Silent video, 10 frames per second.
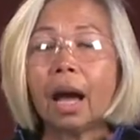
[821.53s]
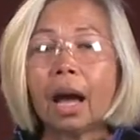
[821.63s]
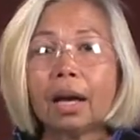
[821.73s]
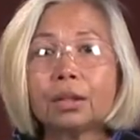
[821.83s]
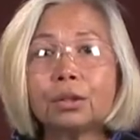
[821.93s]

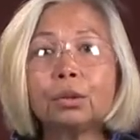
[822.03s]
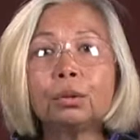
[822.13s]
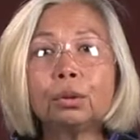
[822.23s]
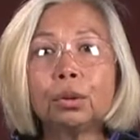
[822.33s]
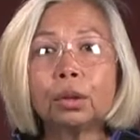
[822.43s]
As
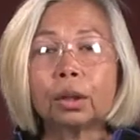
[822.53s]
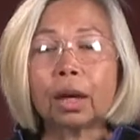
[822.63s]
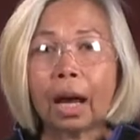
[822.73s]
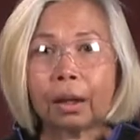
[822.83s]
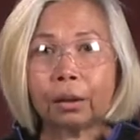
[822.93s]
you
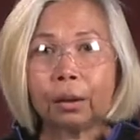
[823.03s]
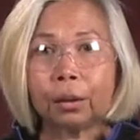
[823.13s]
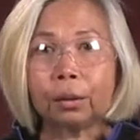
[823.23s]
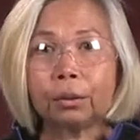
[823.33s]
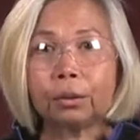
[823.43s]
look at
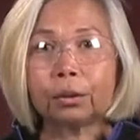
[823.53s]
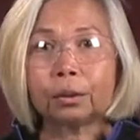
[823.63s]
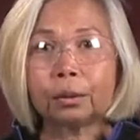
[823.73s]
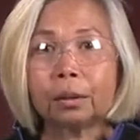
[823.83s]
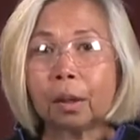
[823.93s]
those
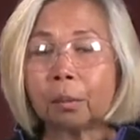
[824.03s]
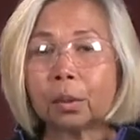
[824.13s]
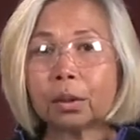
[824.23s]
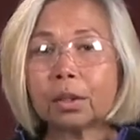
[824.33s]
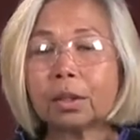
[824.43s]

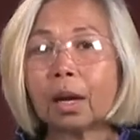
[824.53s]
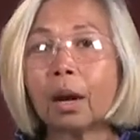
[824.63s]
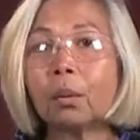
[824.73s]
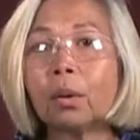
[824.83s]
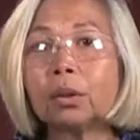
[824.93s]
numbers,
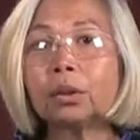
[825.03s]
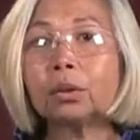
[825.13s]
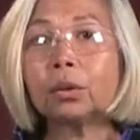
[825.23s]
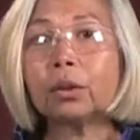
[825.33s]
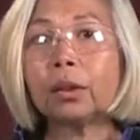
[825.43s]
I want
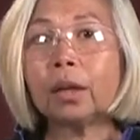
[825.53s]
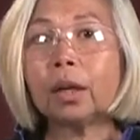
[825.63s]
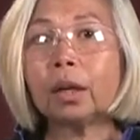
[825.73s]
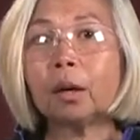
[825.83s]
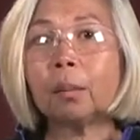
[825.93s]
you to
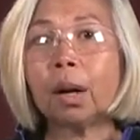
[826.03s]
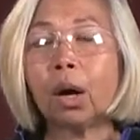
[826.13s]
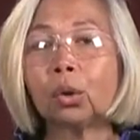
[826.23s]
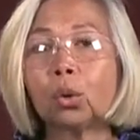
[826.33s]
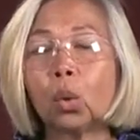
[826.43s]
think
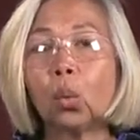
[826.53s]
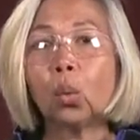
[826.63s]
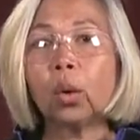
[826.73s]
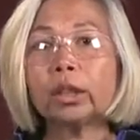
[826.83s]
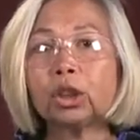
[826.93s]
about
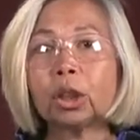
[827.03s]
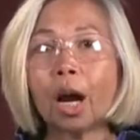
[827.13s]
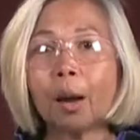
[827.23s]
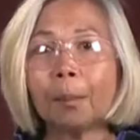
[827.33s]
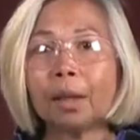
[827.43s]
which
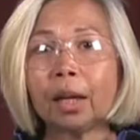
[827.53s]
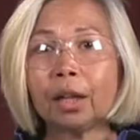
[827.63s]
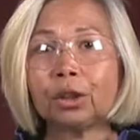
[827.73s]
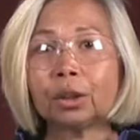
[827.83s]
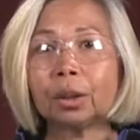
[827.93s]

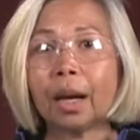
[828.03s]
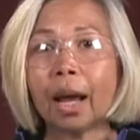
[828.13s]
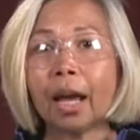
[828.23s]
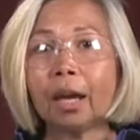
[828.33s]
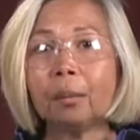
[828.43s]
combination
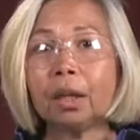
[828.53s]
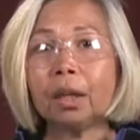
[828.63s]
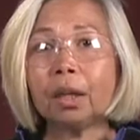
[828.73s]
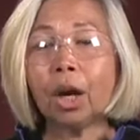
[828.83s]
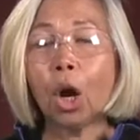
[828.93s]

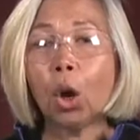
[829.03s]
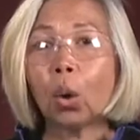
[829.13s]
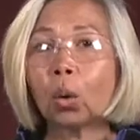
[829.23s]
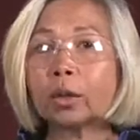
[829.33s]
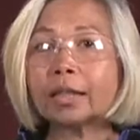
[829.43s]
AB
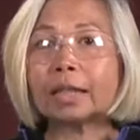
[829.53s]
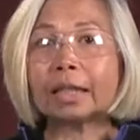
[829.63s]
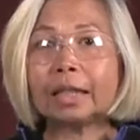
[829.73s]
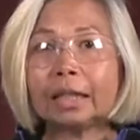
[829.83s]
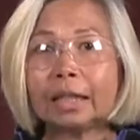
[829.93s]
or
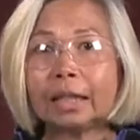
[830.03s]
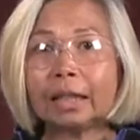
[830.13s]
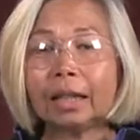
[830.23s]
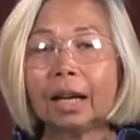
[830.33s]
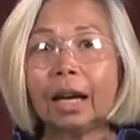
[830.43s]

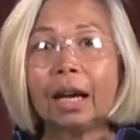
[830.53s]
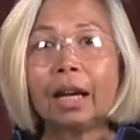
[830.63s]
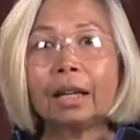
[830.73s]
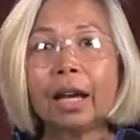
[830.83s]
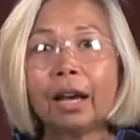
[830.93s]
CD
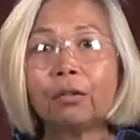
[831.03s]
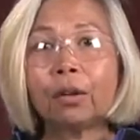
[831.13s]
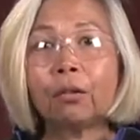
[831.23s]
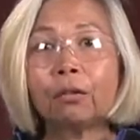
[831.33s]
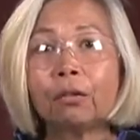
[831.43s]
gave
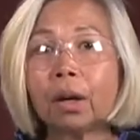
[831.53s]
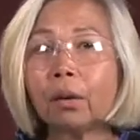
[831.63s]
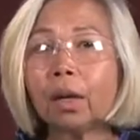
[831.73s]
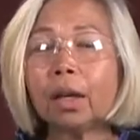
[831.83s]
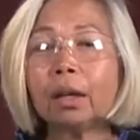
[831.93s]

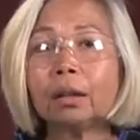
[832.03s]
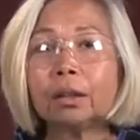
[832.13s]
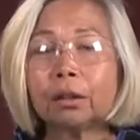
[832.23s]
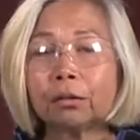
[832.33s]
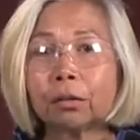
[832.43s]
very
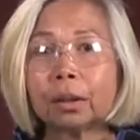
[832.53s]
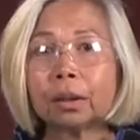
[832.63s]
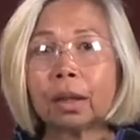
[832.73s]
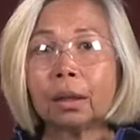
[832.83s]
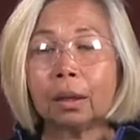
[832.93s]

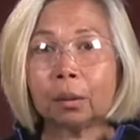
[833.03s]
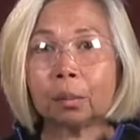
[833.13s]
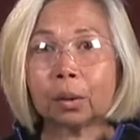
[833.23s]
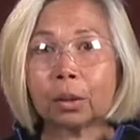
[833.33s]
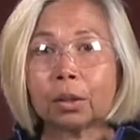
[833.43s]
different
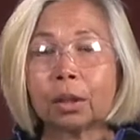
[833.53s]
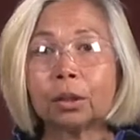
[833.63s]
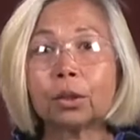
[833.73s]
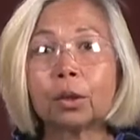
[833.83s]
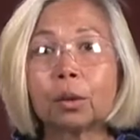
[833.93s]
numbers in
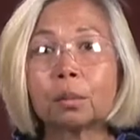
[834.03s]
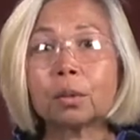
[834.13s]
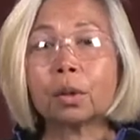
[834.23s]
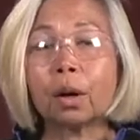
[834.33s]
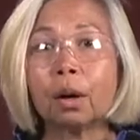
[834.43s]

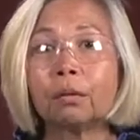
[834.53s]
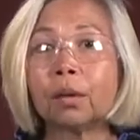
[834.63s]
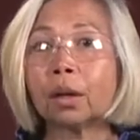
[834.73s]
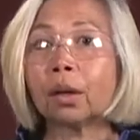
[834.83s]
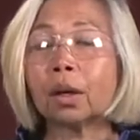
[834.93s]
terms of
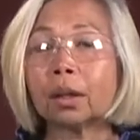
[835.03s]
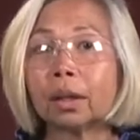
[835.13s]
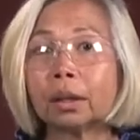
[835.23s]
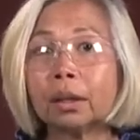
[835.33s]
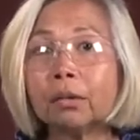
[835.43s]
their
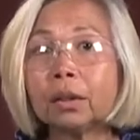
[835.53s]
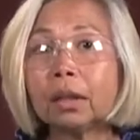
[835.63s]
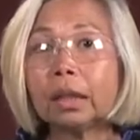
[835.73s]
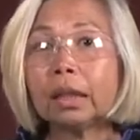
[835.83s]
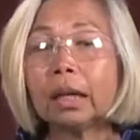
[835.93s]

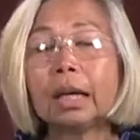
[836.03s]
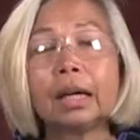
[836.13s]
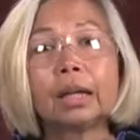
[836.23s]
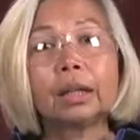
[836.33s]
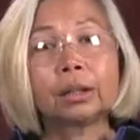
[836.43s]
conductivity,
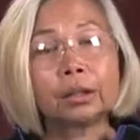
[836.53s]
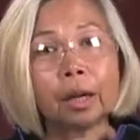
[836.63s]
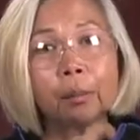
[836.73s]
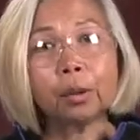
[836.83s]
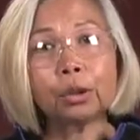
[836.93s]

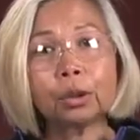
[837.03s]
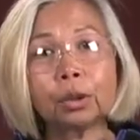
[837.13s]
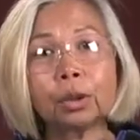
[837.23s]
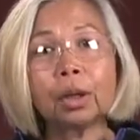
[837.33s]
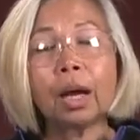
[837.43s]

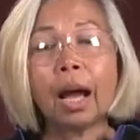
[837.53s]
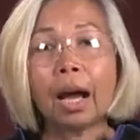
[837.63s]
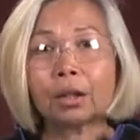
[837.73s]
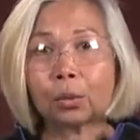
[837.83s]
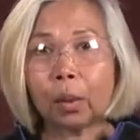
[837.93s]
temperature,
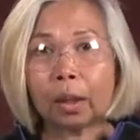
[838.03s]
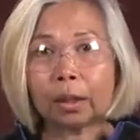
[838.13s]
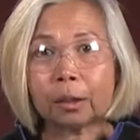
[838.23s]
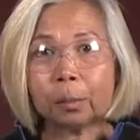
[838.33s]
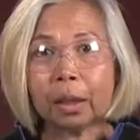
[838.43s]
as well
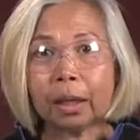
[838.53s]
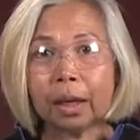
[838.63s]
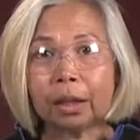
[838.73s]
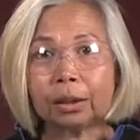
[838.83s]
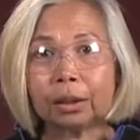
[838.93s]
as
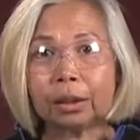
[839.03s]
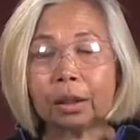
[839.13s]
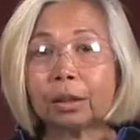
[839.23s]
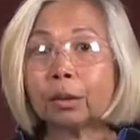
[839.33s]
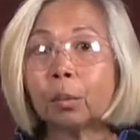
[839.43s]
pH.
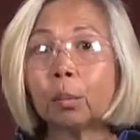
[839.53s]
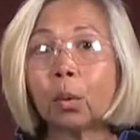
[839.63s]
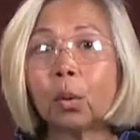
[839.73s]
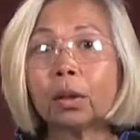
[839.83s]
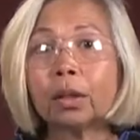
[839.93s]
These are
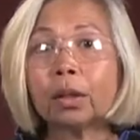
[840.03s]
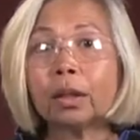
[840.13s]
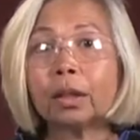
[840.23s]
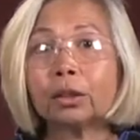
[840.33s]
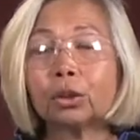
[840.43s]
important
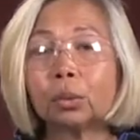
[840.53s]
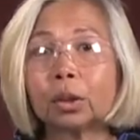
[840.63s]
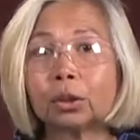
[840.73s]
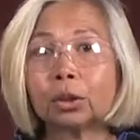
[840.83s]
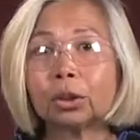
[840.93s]
things to
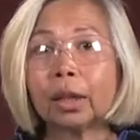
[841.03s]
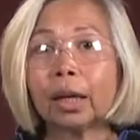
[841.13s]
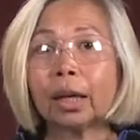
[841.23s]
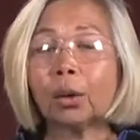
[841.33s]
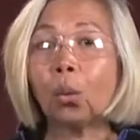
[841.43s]

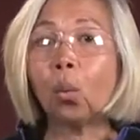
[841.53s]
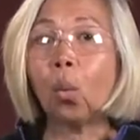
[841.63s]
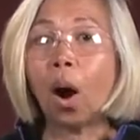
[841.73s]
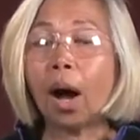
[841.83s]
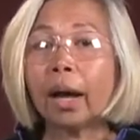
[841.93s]
understand.
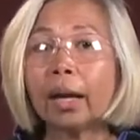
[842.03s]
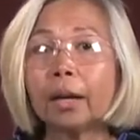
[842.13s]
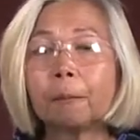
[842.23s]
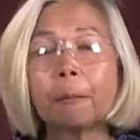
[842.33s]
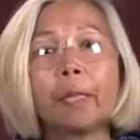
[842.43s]
Why?